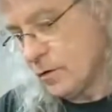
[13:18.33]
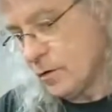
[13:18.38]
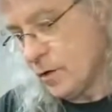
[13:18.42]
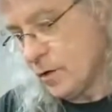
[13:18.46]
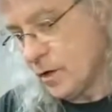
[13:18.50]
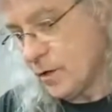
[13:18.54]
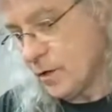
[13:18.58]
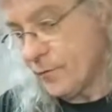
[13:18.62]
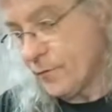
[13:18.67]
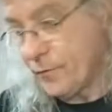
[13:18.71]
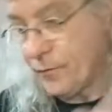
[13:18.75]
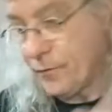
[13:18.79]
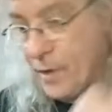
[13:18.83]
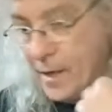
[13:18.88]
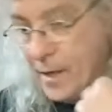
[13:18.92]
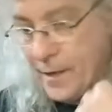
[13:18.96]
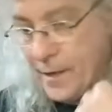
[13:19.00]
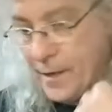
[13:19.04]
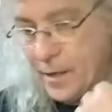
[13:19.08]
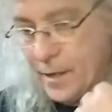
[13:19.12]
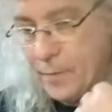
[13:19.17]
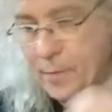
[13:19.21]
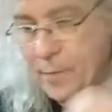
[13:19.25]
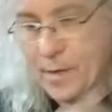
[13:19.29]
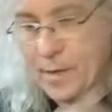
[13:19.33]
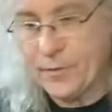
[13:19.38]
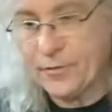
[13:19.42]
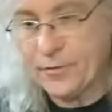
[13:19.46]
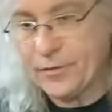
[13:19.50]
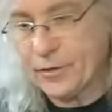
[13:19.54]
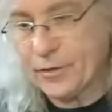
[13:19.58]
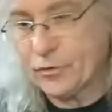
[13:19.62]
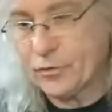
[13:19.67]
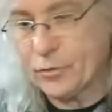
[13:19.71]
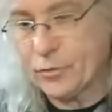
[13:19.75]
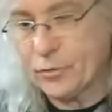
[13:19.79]
And Friday, May
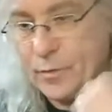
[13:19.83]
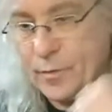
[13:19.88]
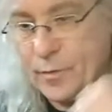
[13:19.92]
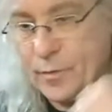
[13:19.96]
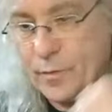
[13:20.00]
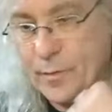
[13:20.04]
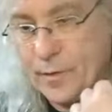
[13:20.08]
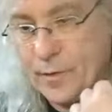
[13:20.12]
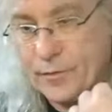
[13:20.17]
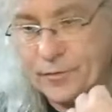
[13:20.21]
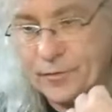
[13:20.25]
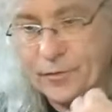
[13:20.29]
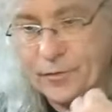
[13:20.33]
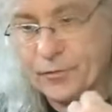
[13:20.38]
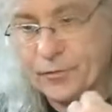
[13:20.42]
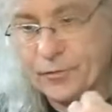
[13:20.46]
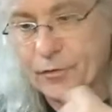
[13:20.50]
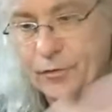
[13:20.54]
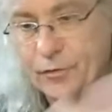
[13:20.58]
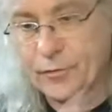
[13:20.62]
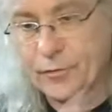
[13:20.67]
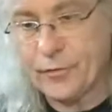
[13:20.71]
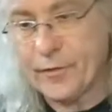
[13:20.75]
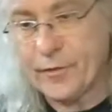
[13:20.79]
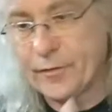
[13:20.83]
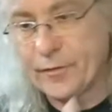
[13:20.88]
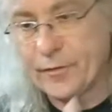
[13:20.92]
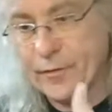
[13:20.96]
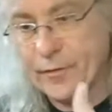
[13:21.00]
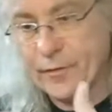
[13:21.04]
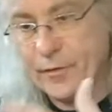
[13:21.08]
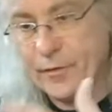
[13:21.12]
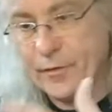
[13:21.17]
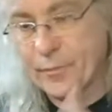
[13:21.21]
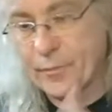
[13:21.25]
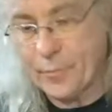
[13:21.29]
6th, would have been my sister's
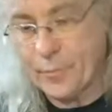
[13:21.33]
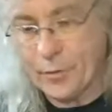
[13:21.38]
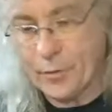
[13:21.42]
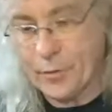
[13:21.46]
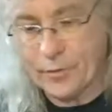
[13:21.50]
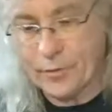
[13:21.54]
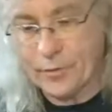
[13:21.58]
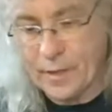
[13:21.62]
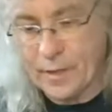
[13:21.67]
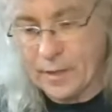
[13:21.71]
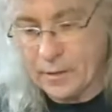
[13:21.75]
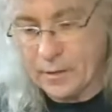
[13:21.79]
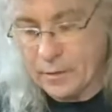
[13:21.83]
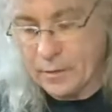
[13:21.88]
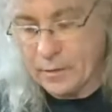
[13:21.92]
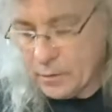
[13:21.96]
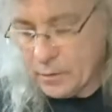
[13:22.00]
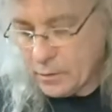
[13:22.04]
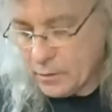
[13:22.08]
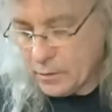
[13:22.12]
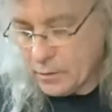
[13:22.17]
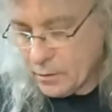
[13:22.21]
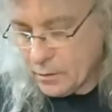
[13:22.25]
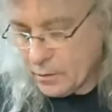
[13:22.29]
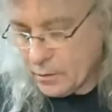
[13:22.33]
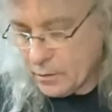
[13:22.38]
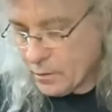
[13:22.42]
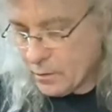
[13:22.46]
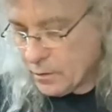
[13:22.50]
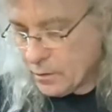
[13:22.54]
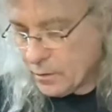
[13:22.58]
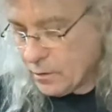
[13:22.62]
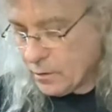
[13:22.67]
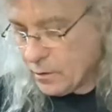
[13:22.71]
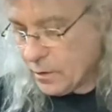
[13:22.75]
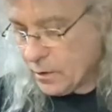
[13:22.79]
55th birthday.
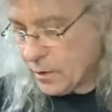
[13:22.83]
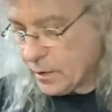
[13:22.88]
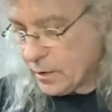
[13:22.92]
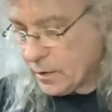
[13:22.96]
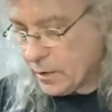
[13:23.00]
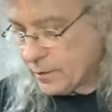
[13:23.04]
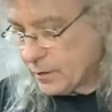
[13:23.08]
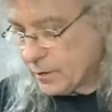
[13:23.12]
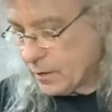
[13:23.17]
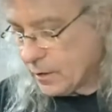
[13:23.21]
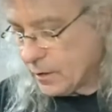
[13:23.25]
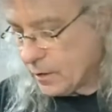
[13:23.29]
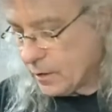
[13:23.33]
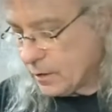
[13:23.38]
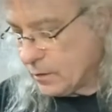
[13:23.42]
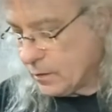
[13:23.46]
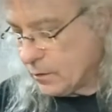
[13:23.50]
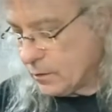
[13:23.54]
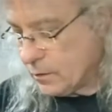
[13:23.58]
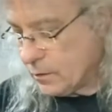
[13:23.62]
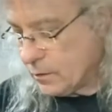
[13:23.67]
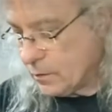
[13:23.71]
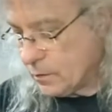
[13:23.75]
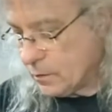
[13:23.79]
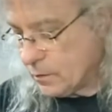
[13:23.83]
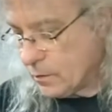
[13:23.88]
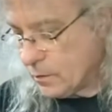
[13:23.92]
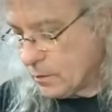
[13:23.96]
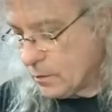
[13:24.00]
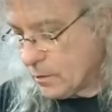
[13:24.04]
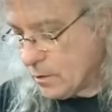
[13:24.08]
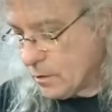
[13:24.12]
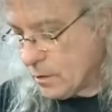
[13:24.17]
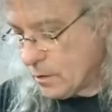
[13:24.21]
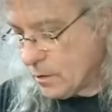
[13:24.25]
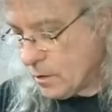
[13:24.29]
And,
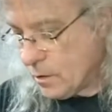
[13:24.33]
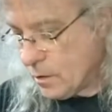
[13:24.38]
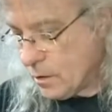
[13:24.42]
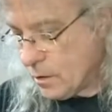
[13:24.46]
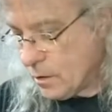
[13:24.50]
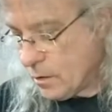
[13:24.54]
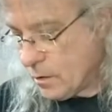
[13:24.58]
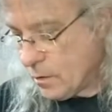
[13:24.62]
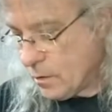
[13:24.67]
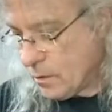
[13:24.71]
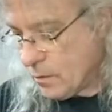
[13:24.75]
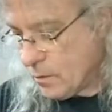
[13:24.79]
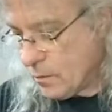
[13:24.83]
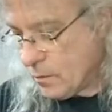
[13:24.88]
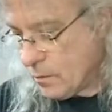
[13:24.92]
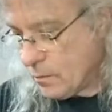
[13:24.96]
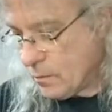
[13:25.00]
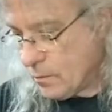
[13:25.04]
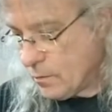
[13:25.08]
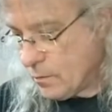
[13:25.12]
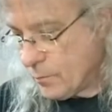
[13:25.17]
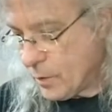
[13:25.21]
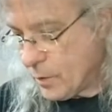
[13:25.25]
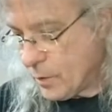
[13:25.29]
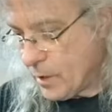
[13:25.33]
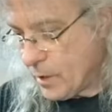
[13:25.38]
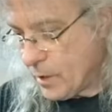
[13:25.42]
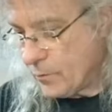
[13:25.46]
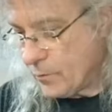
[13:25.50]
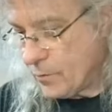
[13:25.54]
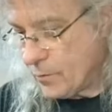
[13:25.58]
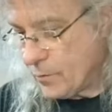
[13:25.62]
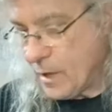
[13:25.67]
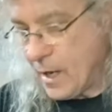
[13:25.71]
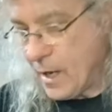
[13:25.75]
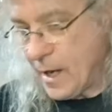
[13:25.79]
but
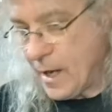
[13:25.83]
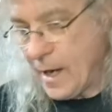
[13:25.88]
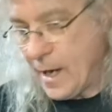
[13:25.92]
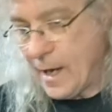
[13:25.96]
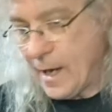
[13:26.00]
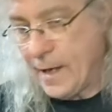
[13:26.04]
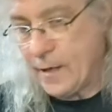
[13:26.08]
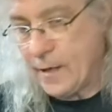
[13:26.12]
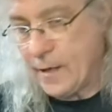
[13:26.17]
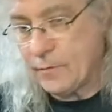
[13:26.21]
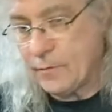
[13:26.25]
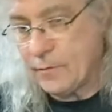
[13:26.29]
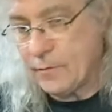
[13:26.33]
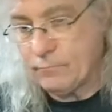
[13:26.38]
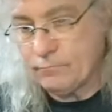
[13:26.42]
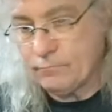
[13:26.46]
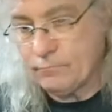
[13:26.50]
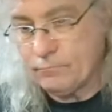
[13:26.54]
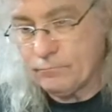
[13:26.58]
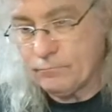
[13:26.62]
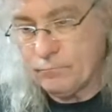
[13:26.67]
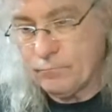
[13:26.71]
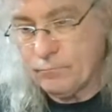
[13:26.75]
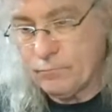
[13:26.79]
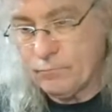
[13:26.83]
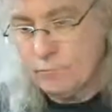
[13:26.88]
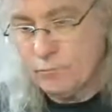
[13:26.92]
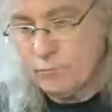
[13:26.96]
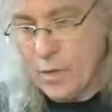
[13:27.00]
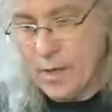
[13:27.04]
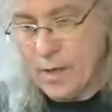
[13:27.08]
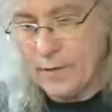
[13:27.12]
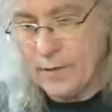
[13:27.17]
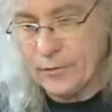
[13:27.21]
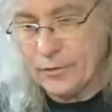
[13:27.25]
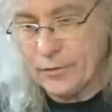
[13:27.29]
I
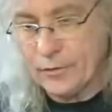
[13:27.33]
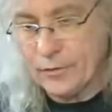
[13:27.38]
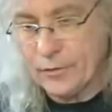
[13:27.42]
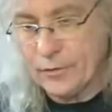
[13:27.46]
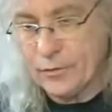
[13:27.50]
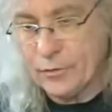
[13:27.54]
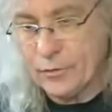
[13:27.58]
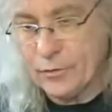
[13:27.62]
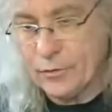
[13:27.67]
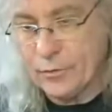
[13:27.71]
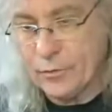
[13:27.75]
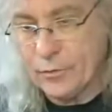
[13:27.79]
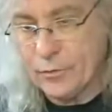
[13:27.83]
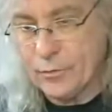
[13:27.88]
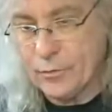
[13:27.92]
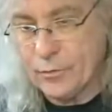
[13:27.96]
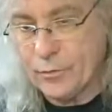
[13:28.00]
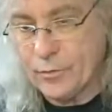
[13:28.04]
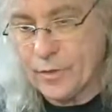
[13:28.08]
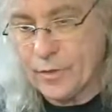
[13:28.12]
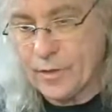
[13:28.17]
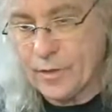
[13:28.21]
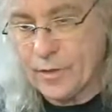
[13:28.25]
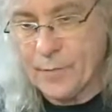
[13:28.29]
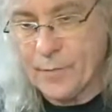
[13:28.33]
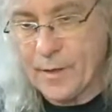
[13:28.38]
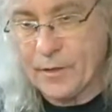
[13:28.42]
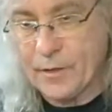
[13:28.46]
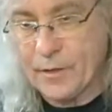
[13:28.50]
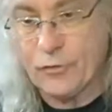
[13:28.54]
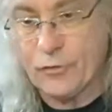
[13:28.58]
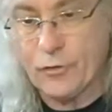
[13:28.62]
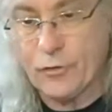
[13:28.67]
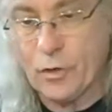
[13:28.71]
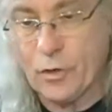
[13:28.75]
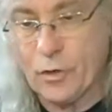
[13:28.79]
want to give my
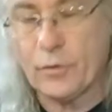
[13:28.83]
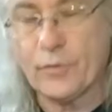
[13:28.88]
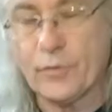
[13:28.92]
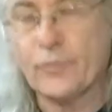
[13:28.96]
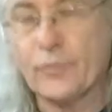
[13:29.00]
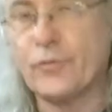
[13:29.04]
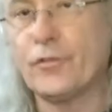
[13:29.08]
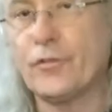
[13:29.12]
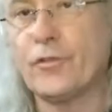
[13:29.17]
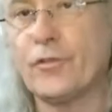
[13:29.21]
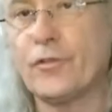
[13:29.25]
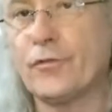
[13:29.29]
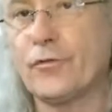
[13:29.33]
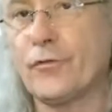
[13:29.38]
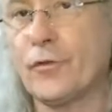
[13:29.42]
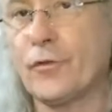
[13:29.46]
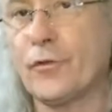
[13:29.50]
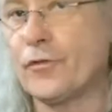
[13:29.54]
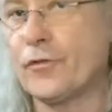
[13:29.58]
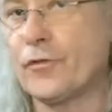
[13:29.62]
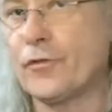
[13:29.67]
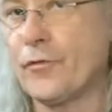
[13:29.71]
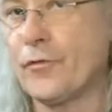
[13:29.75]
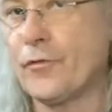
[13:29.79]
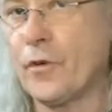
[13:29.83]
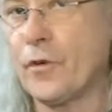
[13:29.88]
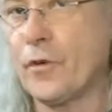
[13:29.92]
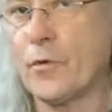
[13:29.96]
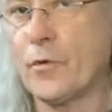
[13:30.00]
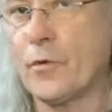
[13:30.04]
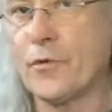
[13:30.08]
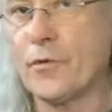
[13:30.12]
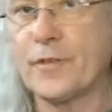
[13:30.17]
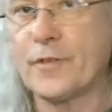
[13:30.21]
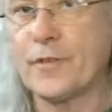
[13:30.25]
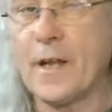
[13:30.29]
condolences first and
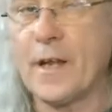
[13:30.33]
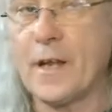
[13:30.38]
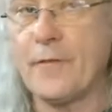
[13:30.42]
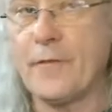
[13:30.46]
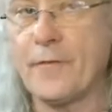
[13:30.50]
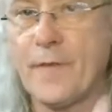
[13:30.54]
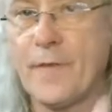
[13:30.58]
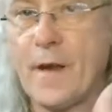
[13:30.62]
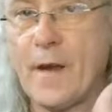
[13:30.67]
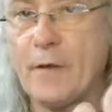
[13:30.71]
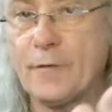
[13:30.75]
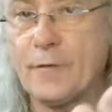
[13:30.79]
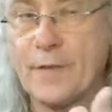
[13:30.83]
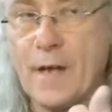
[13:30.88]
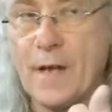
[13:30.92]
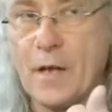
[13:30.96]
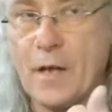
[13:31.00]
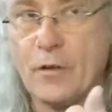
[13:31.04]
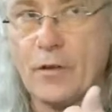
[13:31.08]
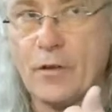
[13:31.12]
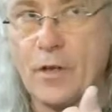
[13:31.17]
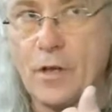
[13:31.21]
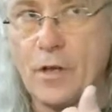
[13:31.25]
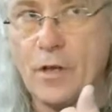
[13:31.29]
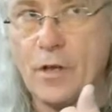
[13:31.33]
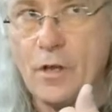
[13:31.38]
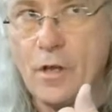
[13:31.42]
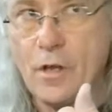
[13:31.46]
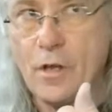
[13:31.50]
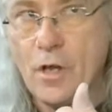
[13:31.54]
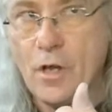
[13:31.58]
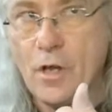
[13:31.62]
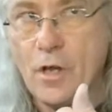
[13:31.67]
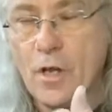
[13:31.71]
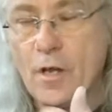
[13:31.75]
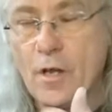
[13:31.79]
foremost that I found out
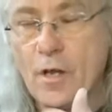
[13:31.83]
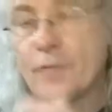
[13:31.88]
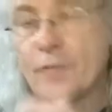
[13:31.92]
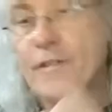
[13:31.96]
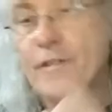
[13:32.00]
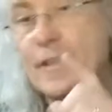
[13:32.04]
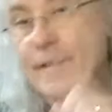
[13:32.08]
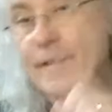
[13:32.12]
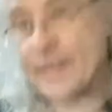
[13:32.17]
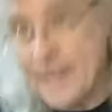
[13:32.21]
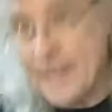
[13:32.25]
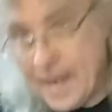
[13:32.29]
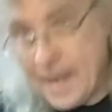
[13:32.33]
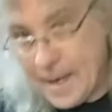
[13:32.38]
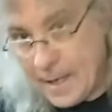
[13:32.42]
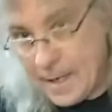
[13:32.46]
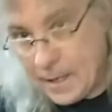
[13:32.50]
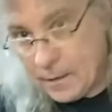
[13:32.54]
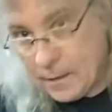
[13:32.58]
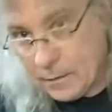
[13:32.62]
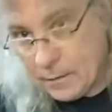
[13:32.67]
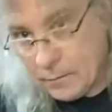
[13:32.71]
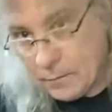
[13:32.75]
today